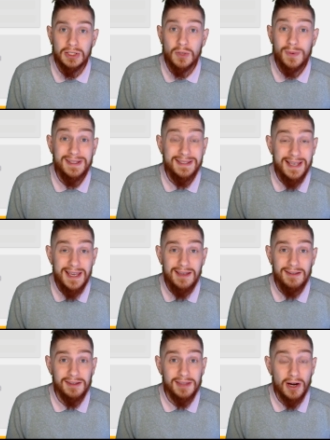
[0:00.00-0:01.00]
So we
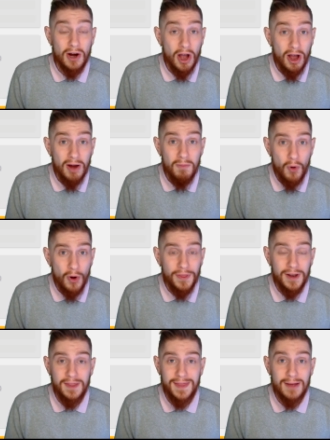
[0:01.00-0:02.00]
see that there are more
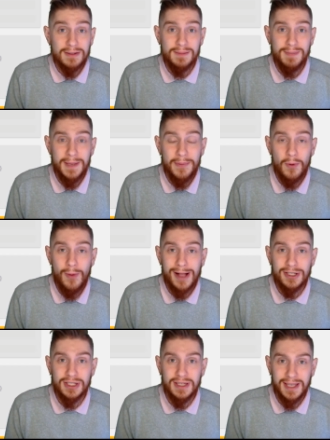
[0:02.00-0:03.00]
than 1,000 people
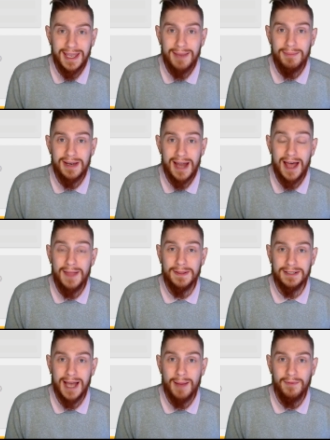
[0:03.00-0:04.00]
watching the game not in
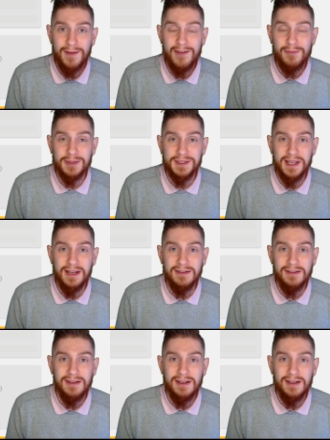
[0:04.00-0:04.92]
the top 5%.